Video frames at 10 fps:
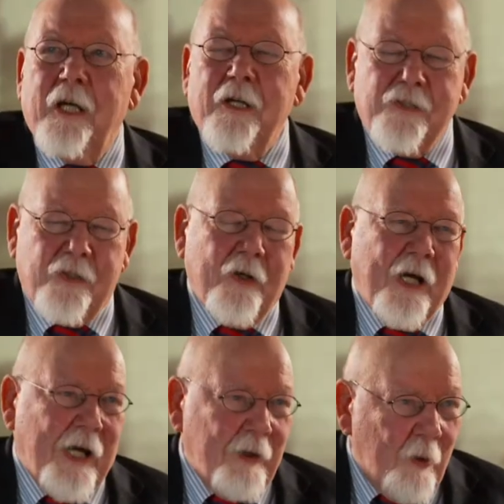So
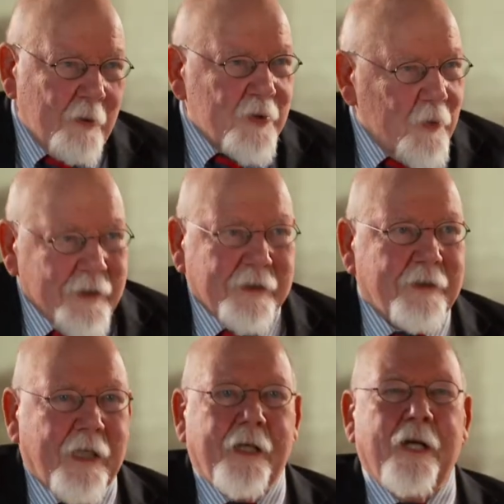I always wanted
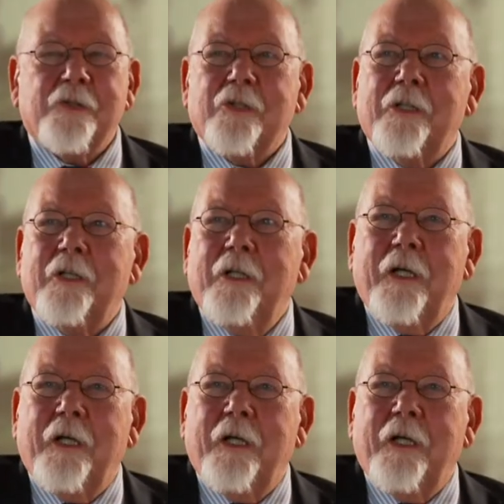that answer,